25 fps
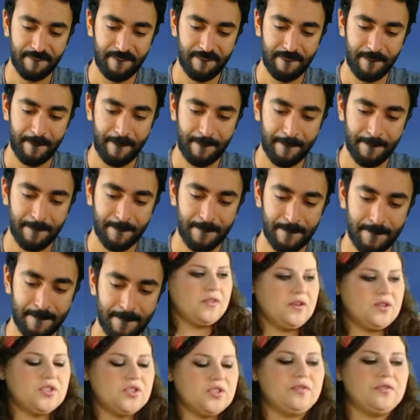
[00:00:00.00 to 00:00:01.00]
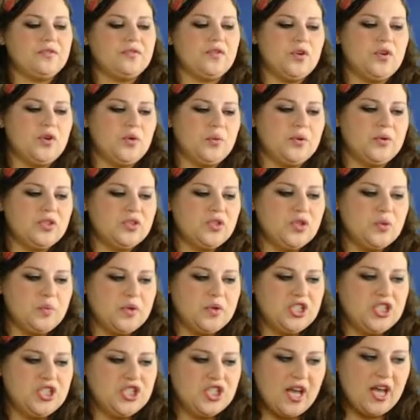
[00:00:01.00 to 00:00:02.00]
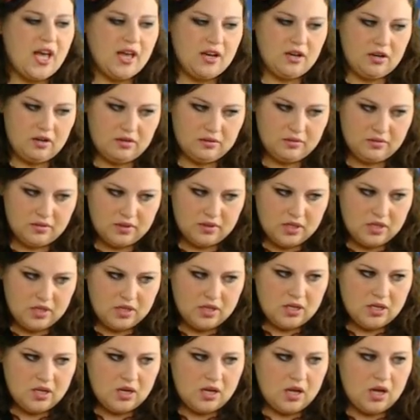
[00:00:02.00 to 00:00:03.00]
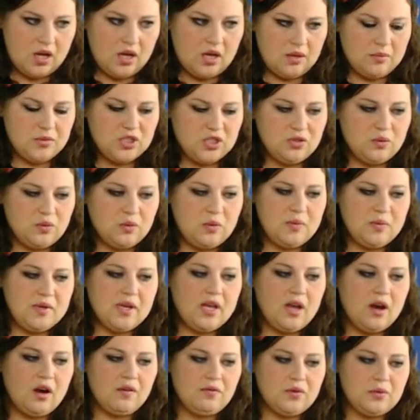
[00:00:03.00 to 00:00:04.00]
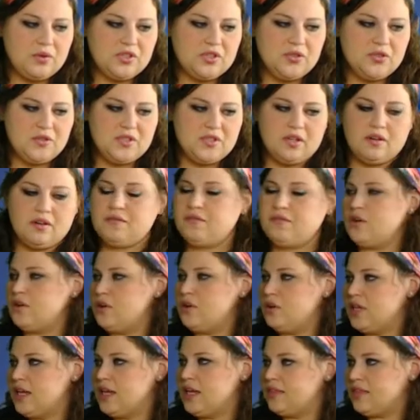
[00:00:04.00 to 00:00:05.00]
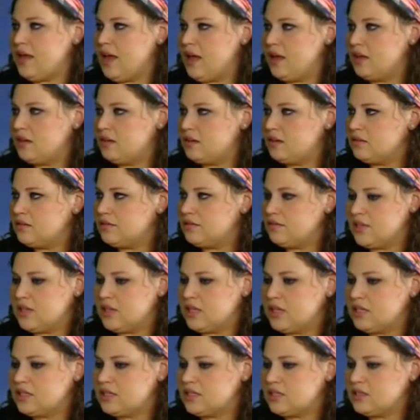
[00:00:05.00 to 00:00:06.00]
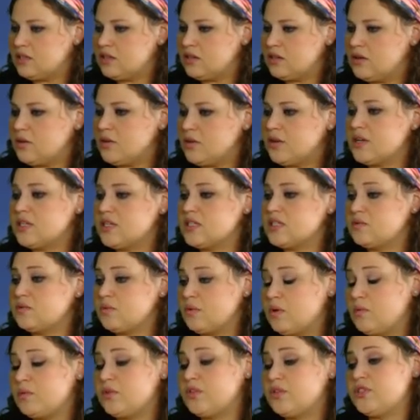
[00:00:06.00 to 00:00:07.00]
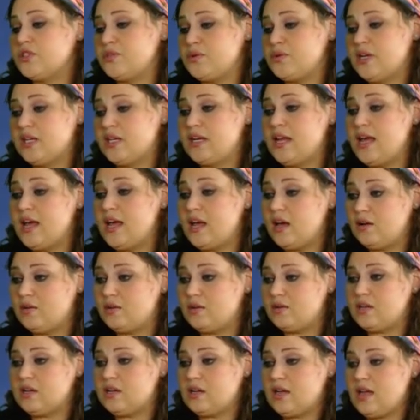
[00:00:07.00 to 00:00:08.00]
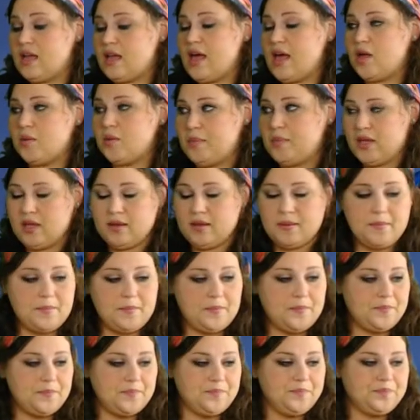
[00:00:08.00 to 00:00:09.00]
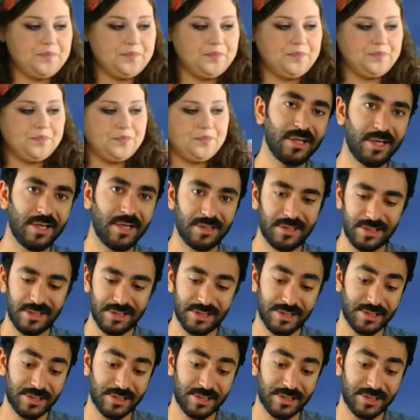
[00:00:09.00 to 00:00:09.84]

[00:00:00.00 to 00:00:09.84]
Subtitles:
Teresa is asking if there's a photo with too much shadow. Should we be careful with choosing a photo like that for this? Or is what we're doing now helping?